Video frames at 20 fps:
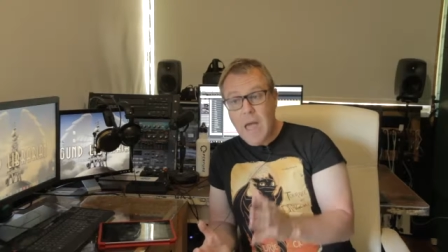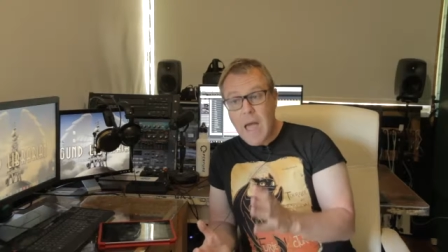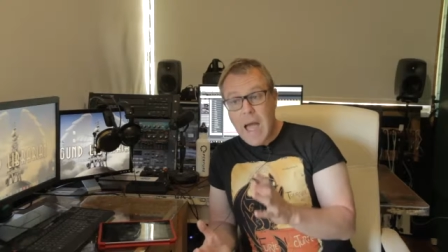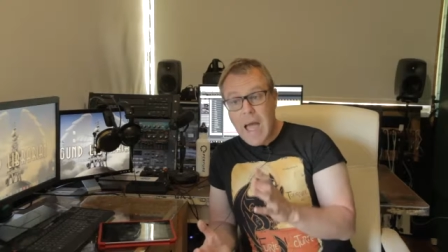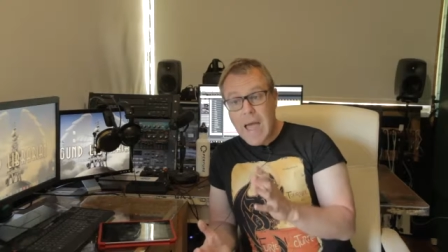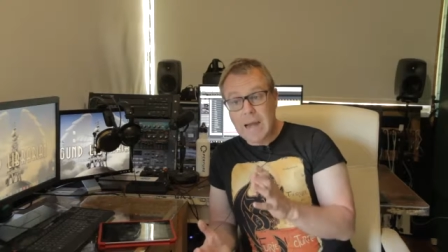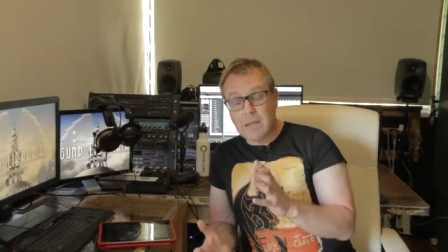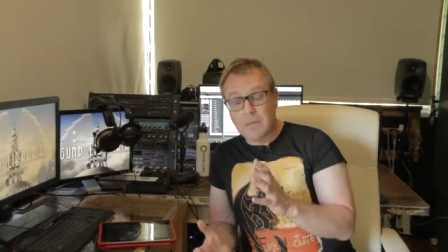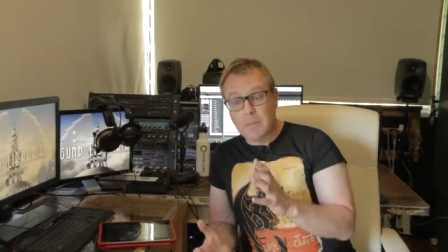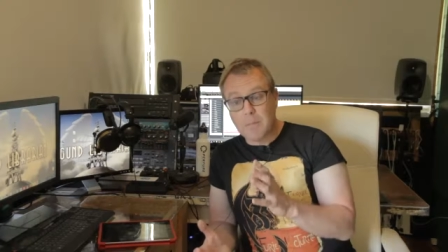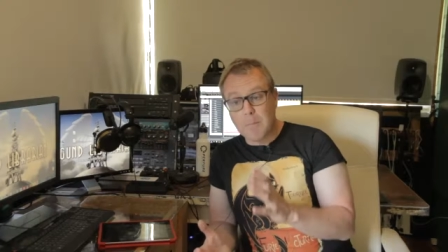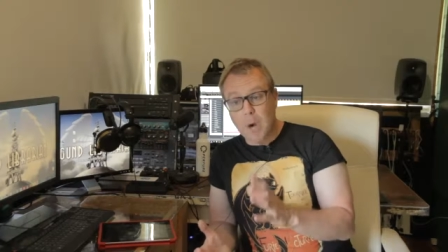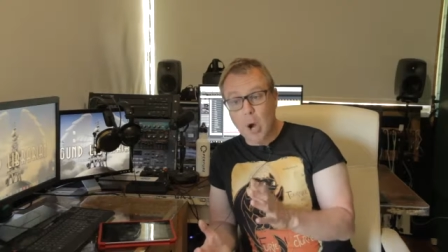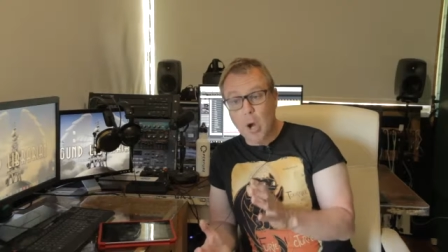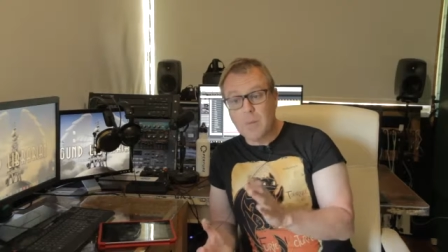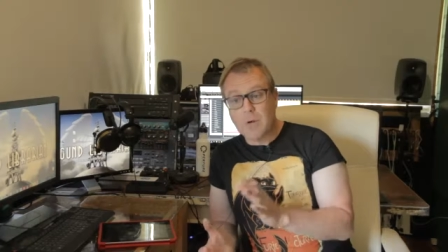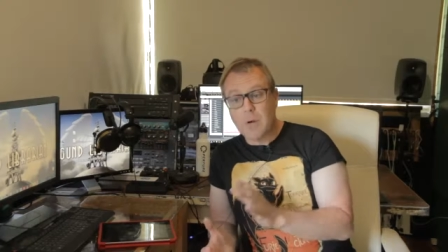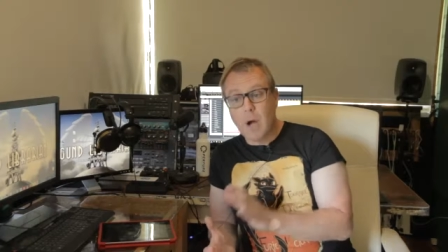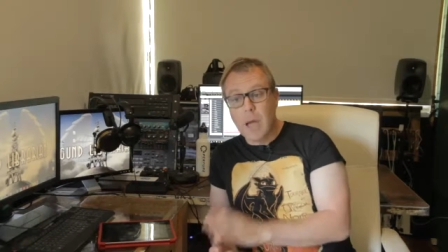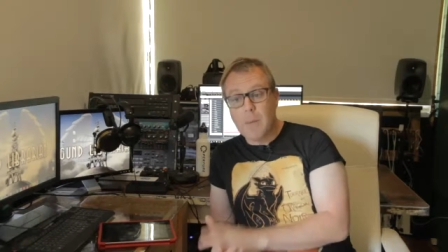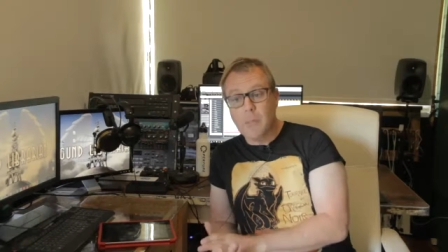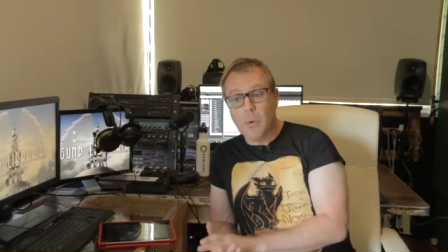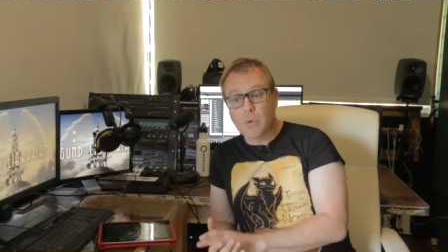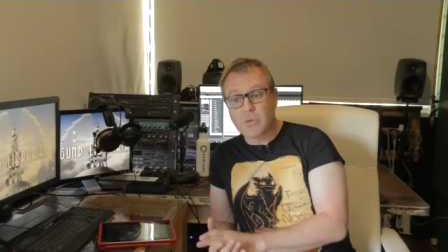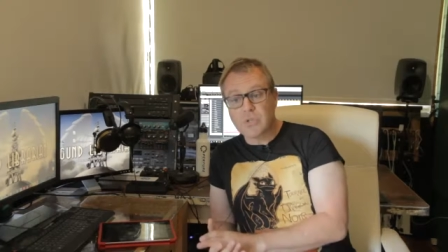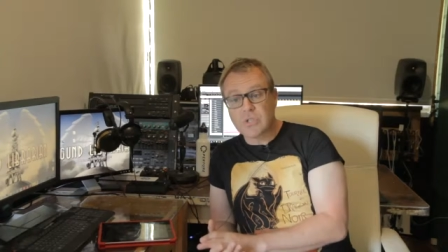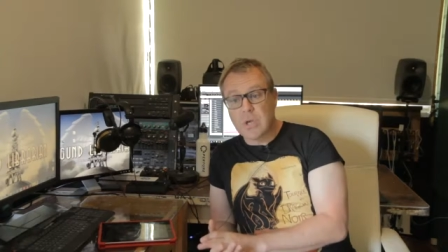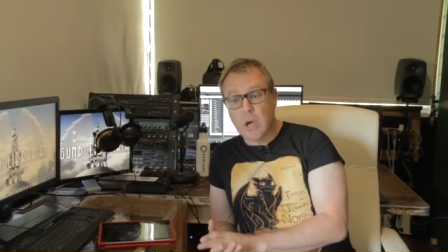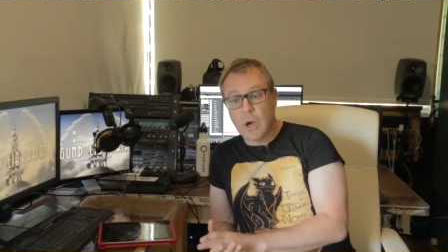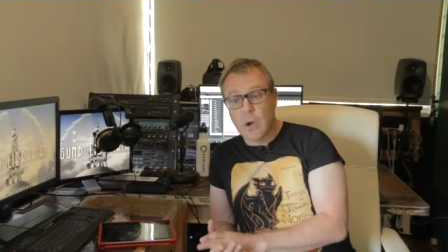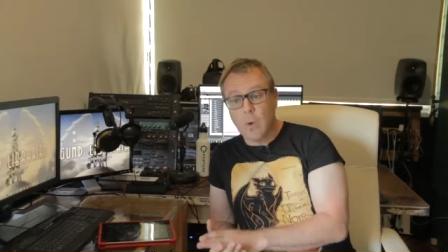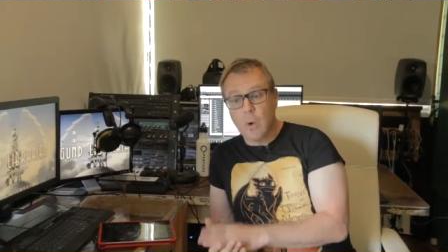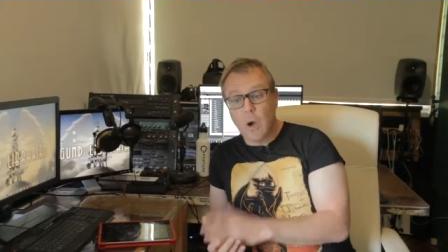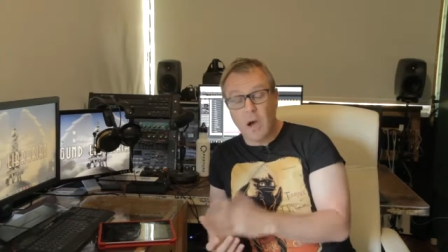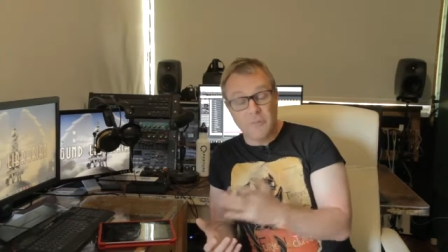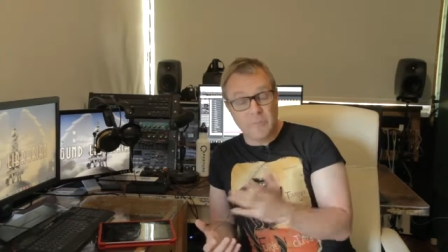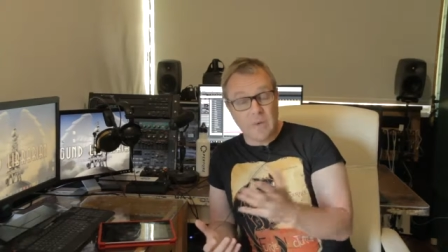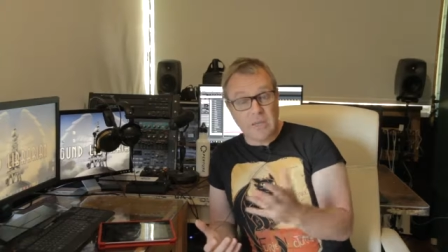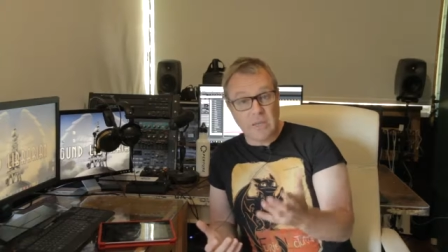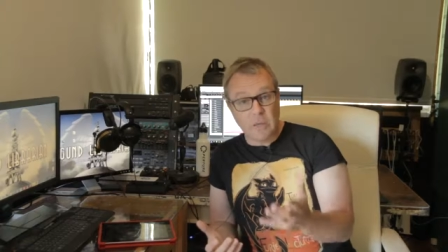And at the moment, I'm also,
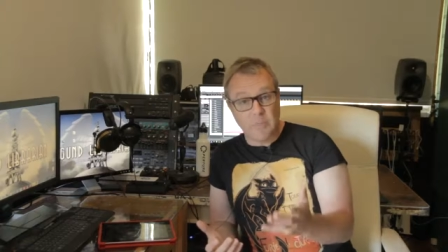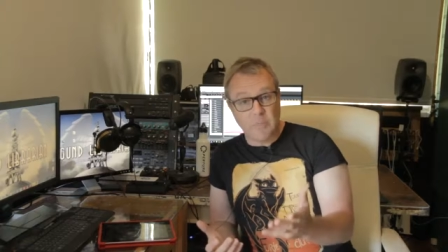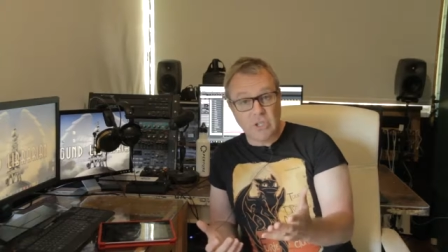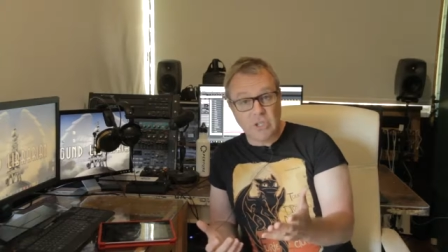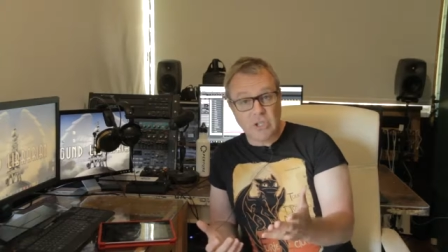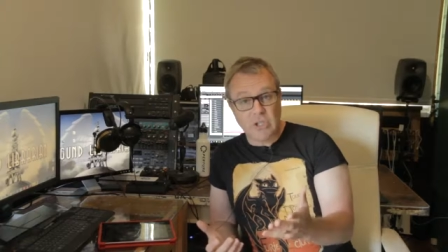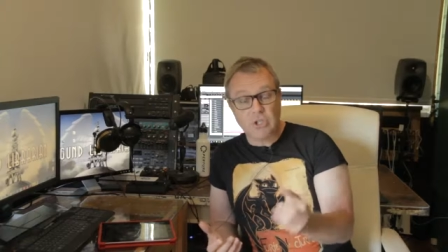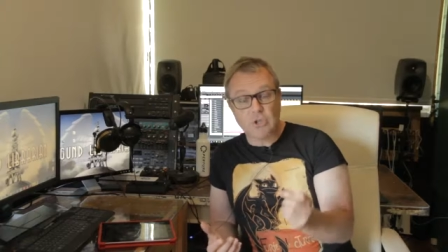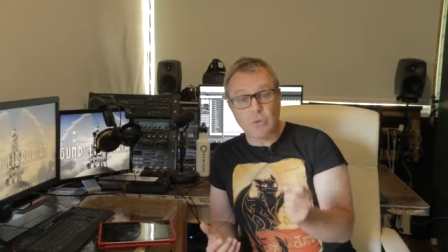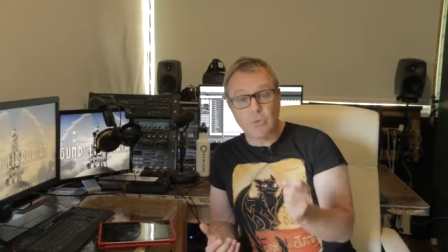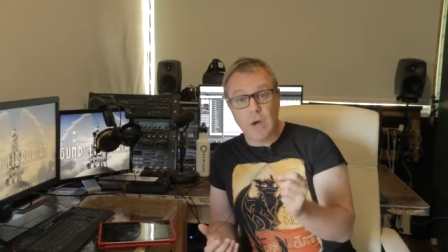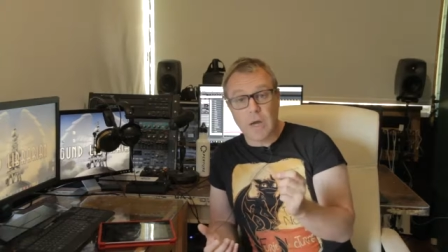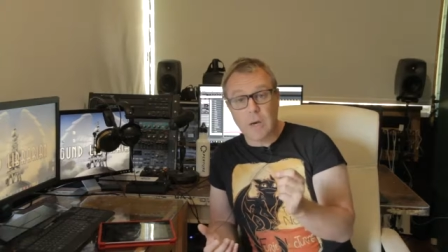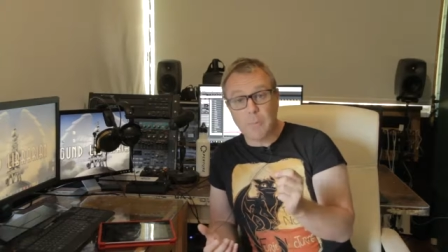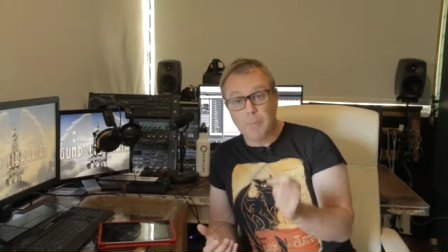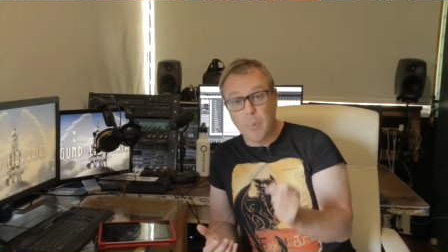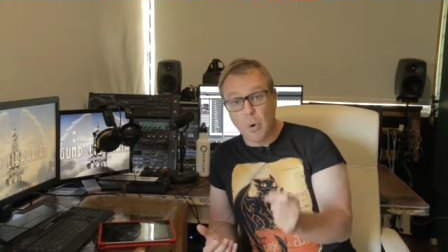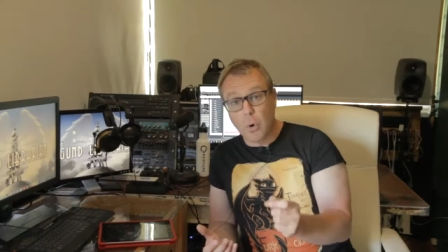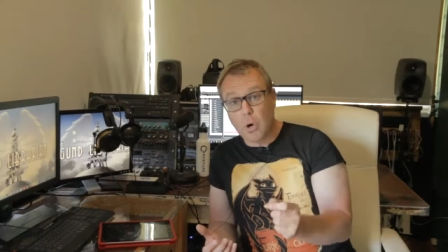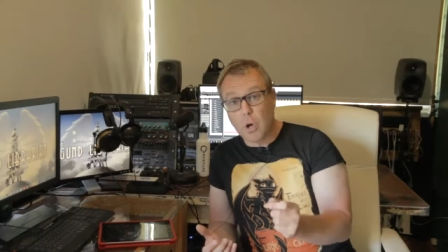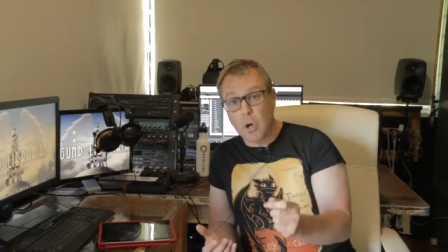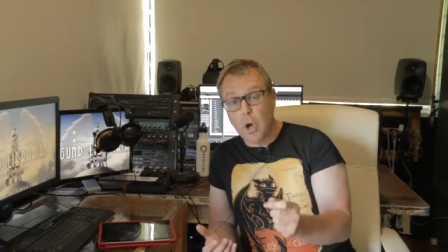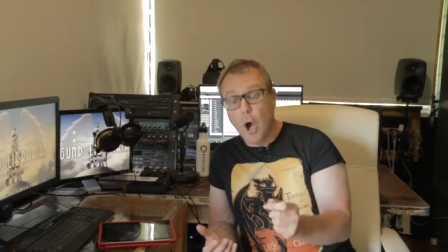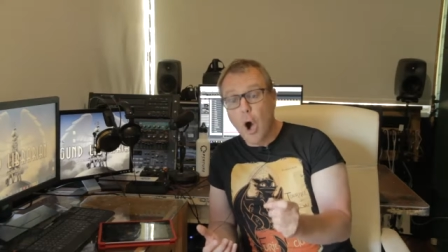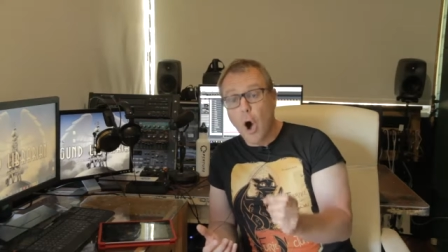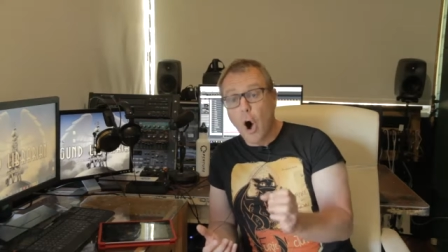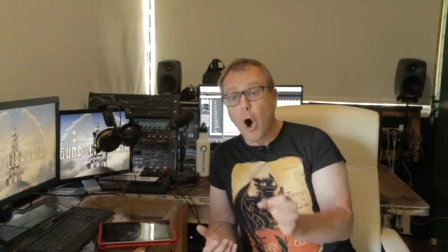I've been commissioned to write a book